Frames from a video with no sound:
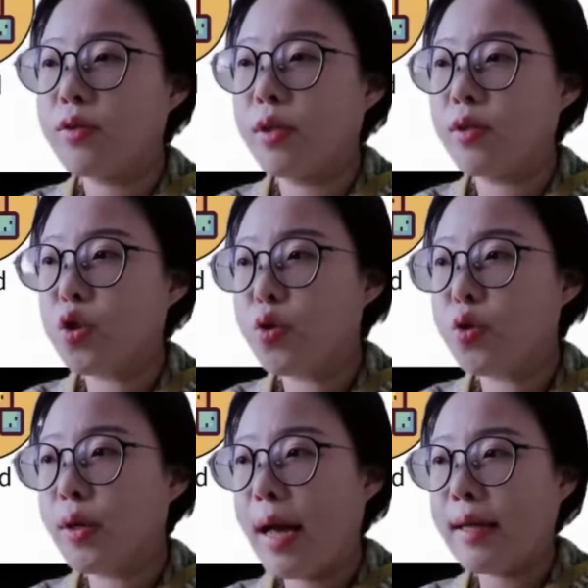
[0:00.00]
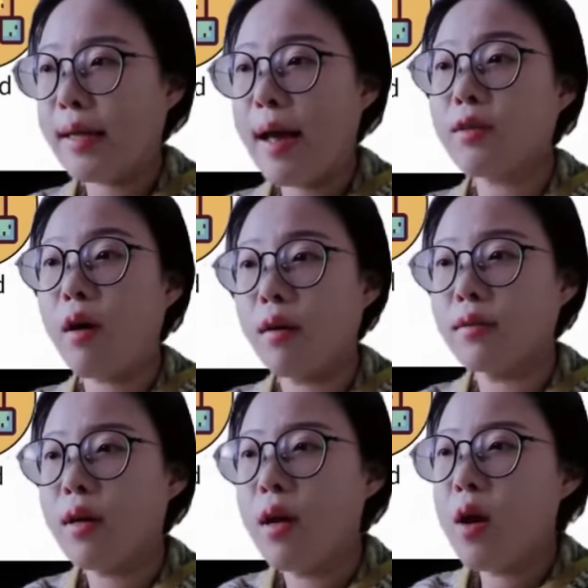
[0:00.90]
turn to get hands-on,
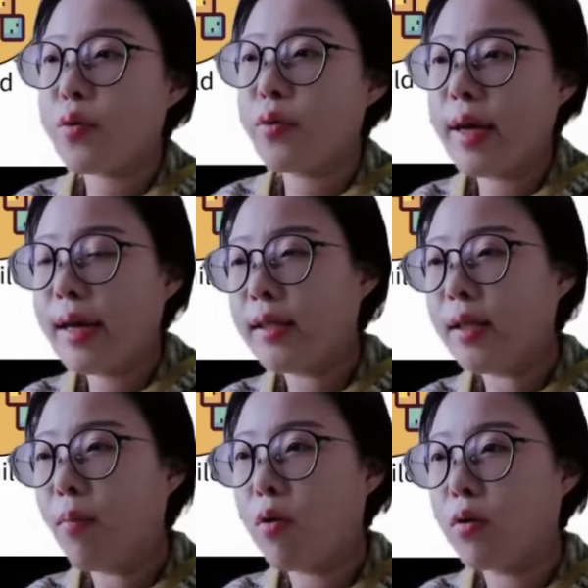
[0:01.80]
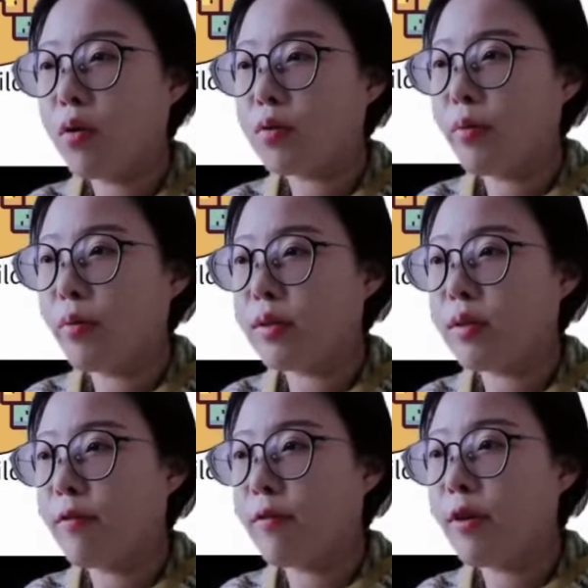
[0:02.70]
creating models with
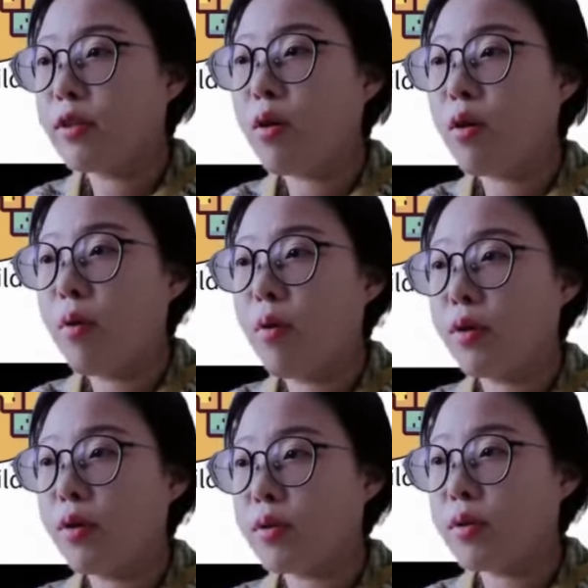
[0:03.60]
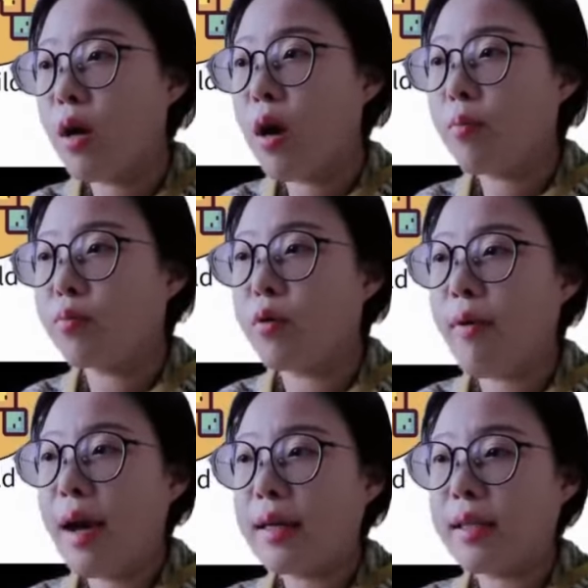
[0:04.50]
the physical models
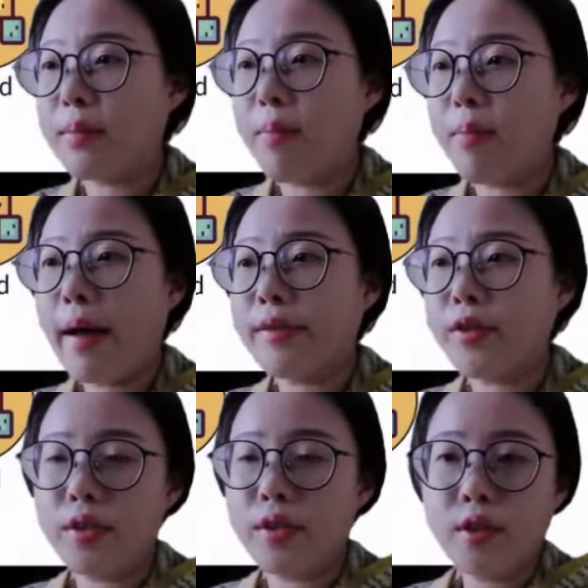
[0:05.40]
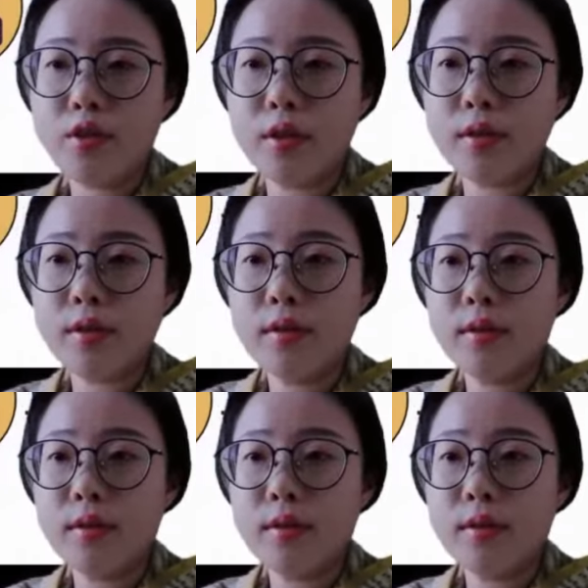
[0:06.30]
provided by their teachers.